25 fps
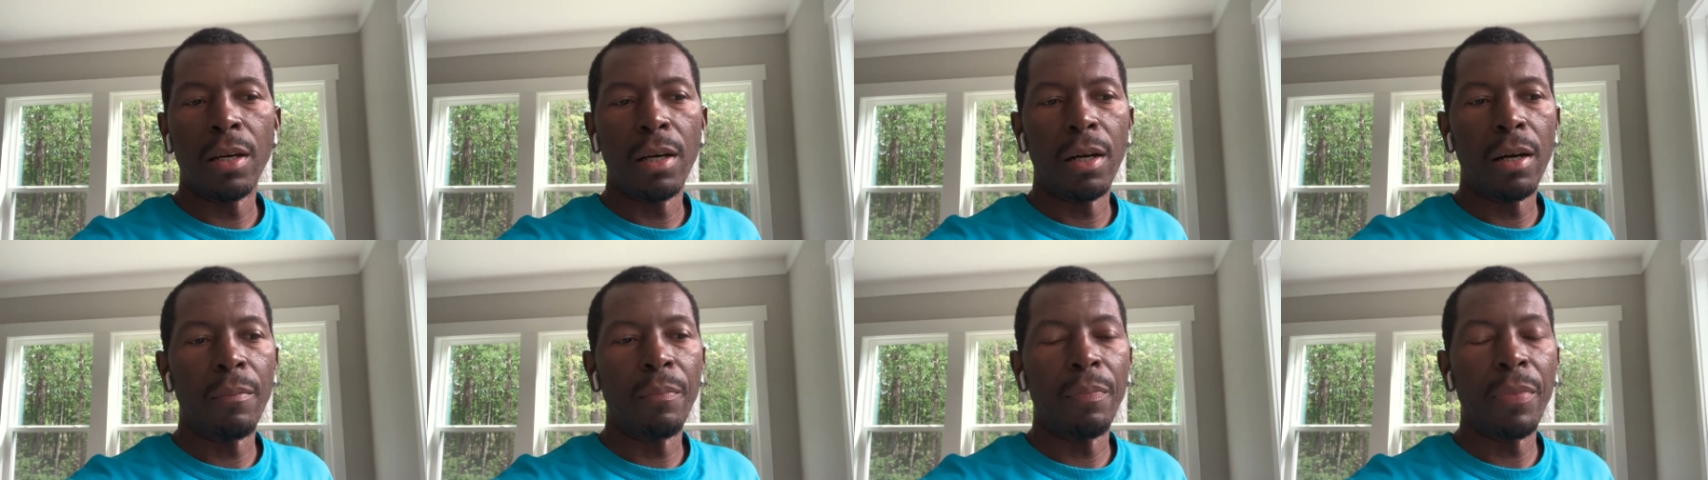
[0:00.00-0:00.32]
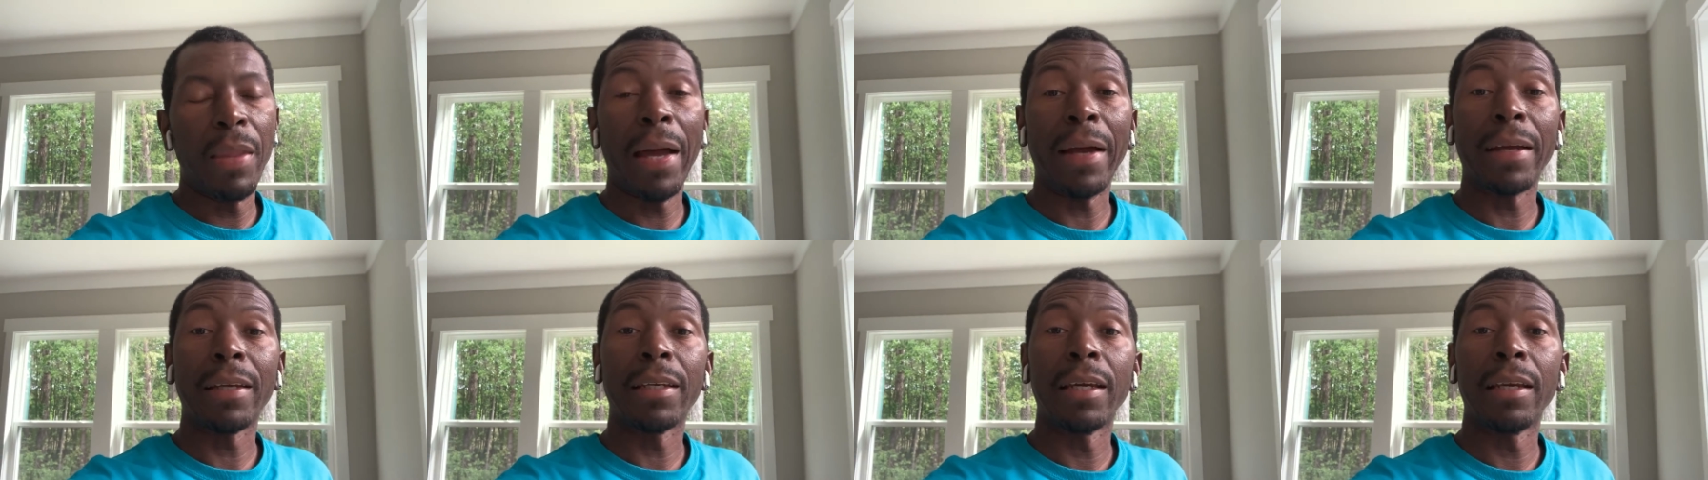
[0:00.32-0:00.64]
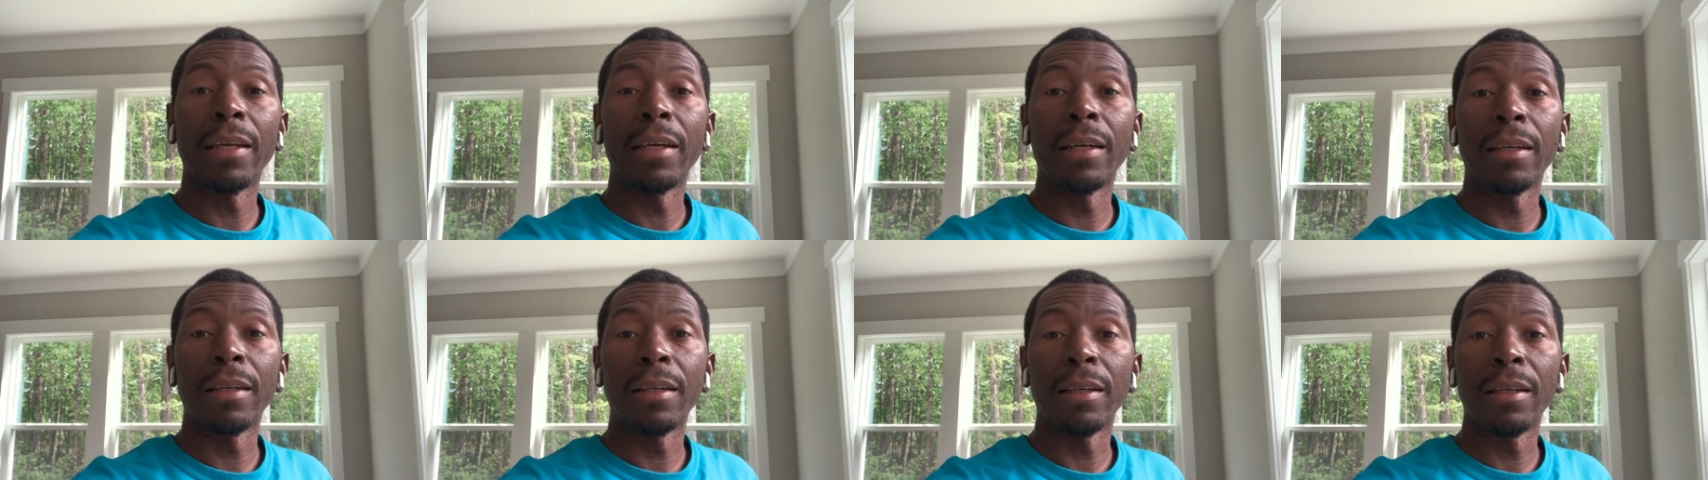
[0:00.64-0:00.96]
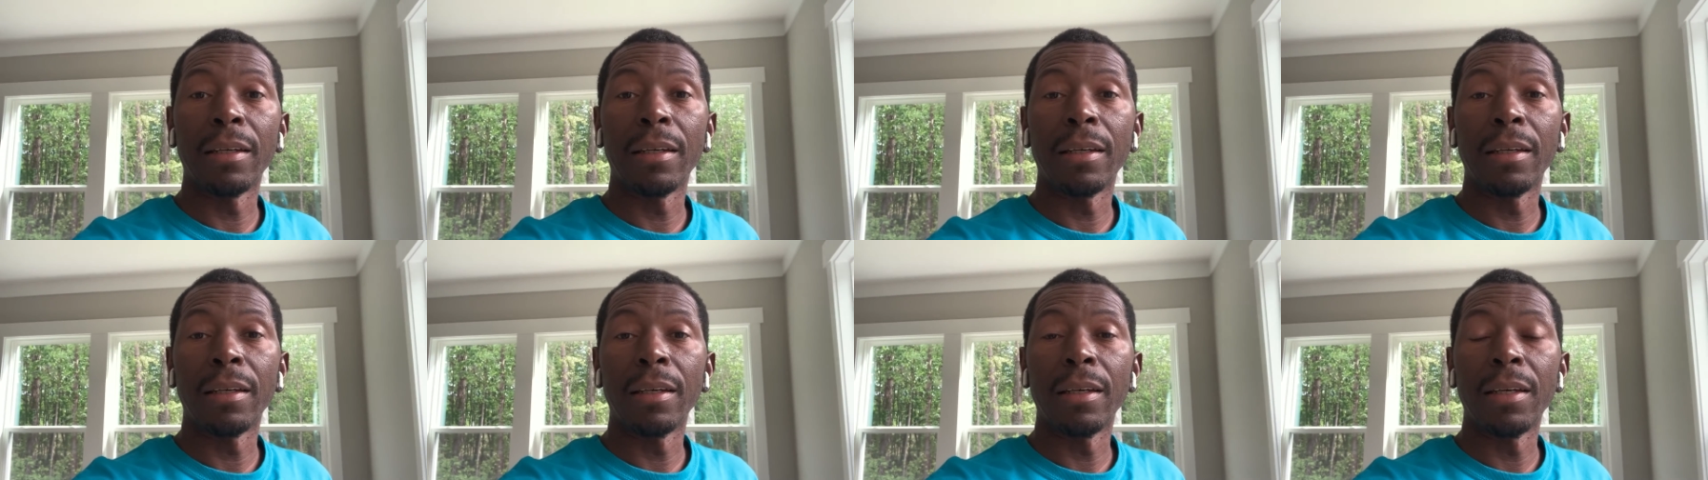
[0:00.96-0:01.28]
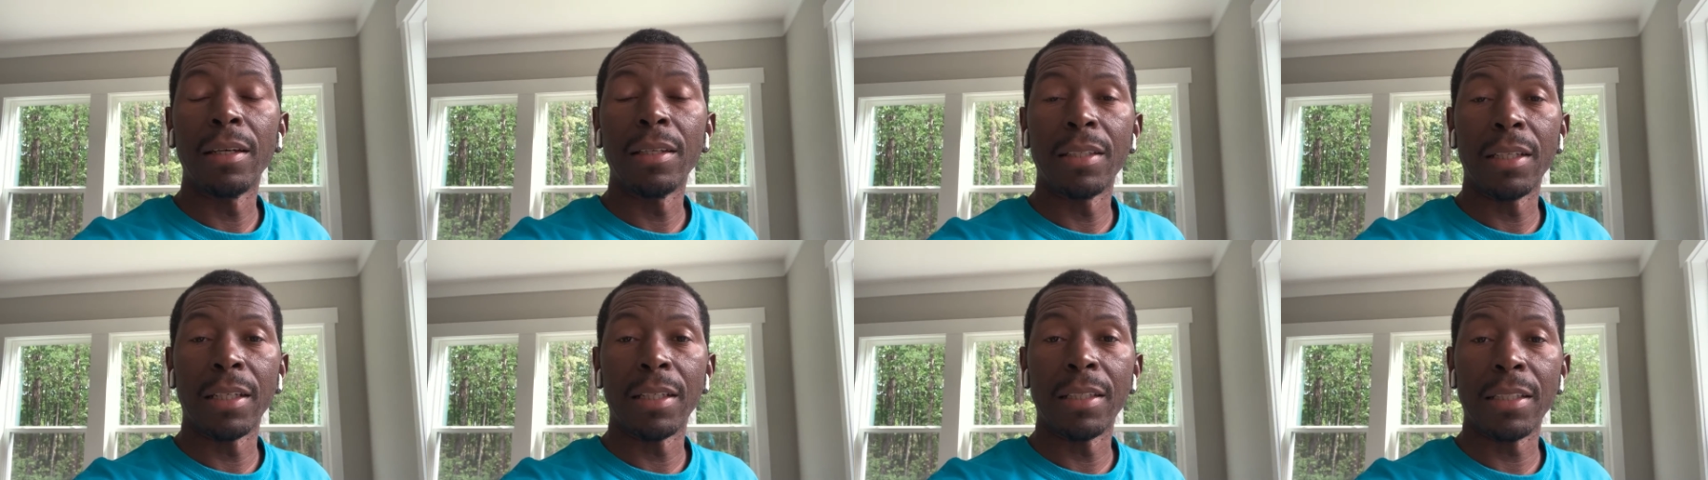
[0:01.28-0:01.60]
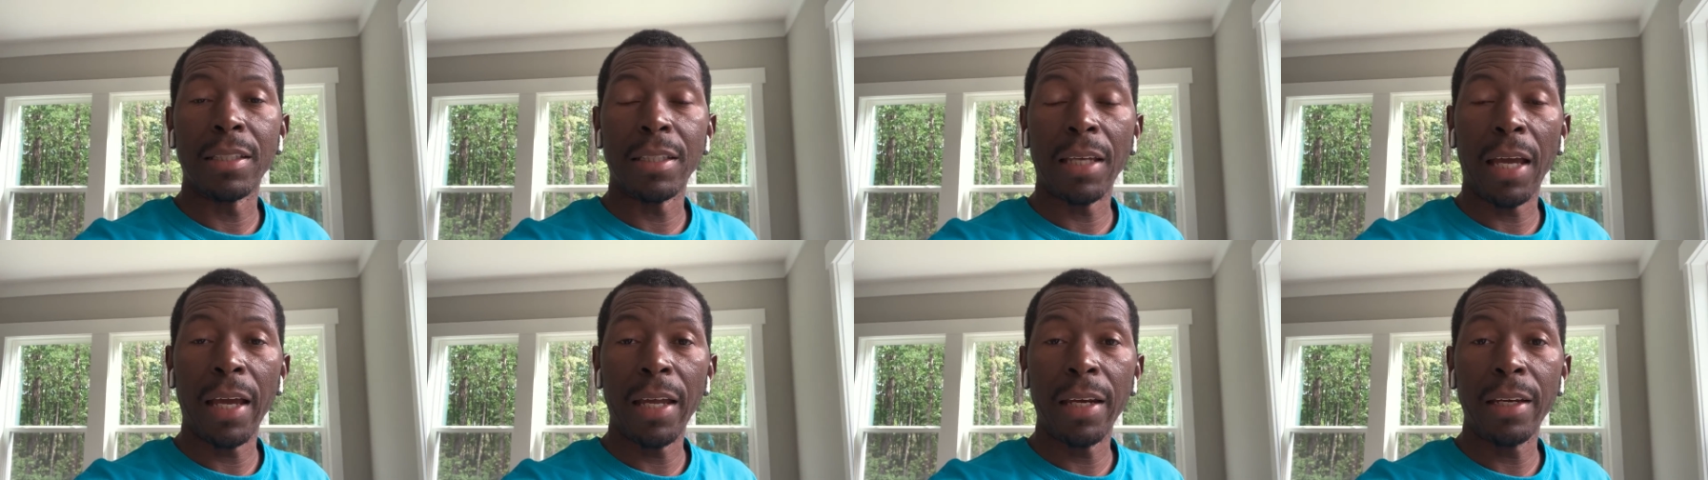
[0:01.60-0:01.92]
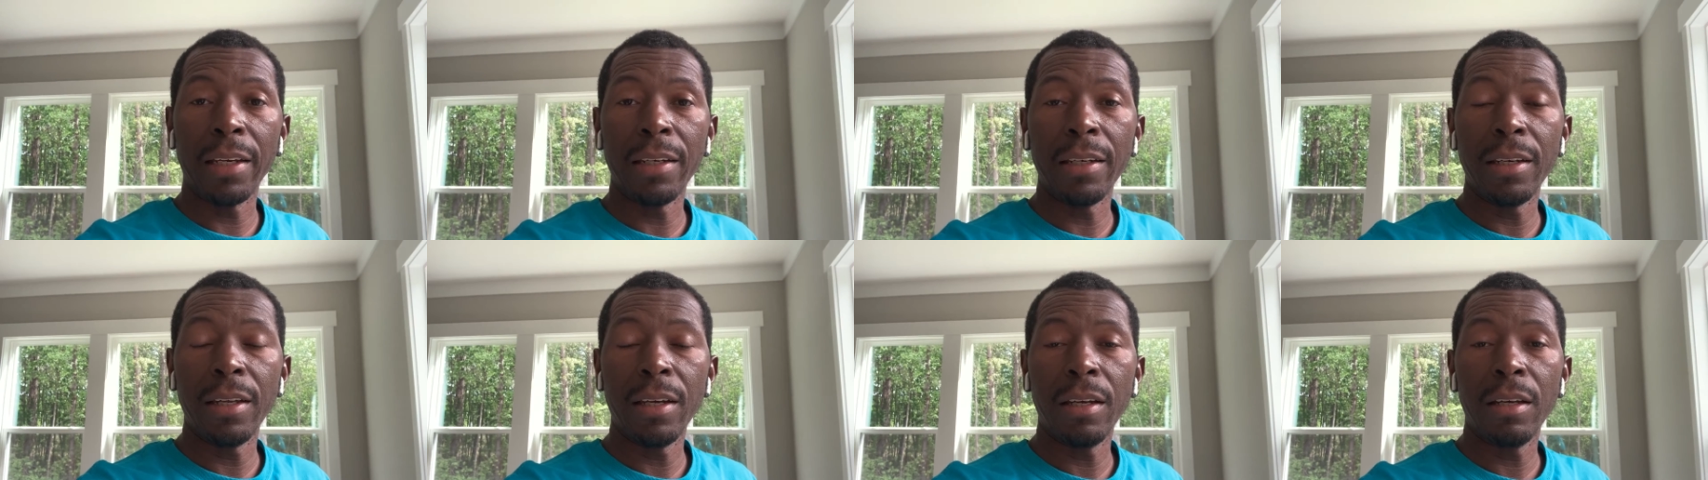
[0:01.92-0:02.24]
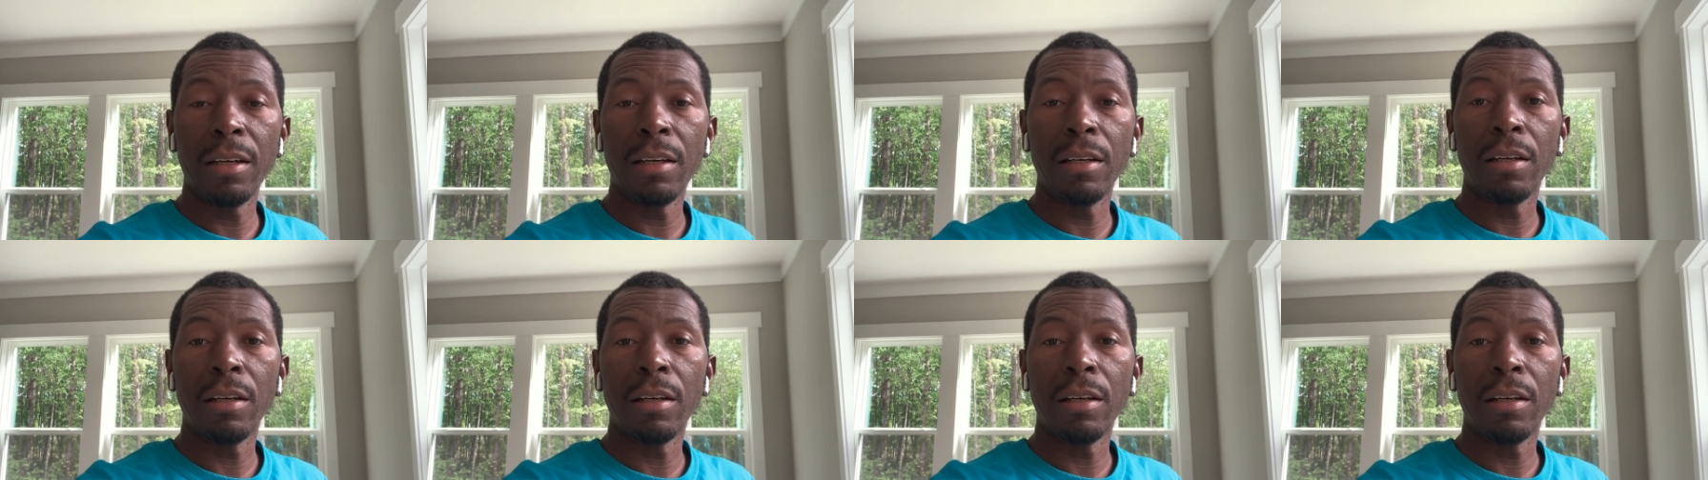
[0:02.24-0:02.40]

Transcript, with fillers: uh, not getting as excited